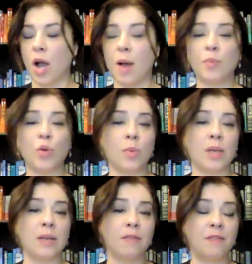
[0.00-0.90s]
I'm
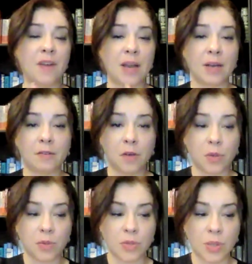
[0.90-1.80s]
normally very
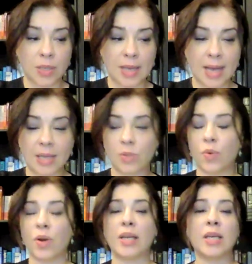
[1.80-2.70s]
focused on that,
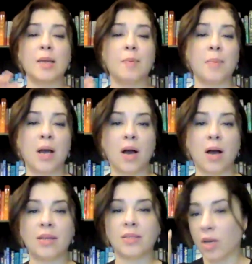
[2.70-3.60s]
or I keep my
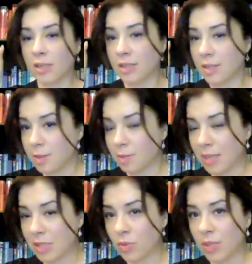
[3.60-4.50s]
eyes on this
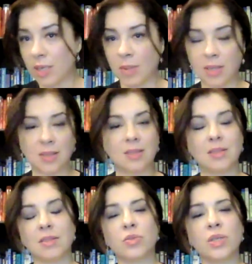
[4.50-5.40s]
metric because
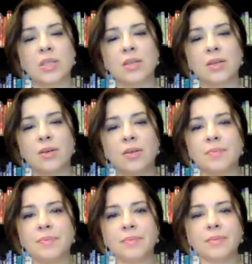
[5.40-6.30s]
this is critical